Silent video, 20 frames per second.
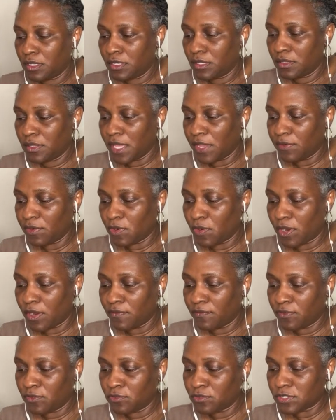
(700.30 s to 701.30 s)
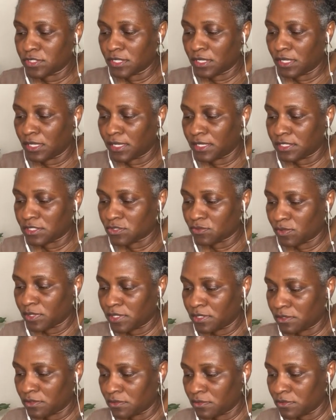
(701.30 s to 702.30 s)
they require full sunlight as
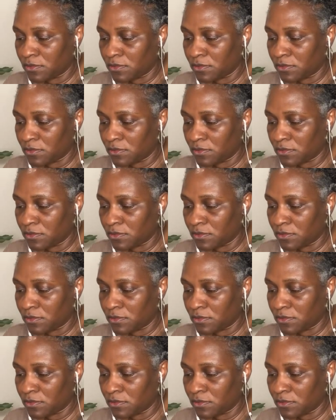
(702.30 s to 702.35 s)
well.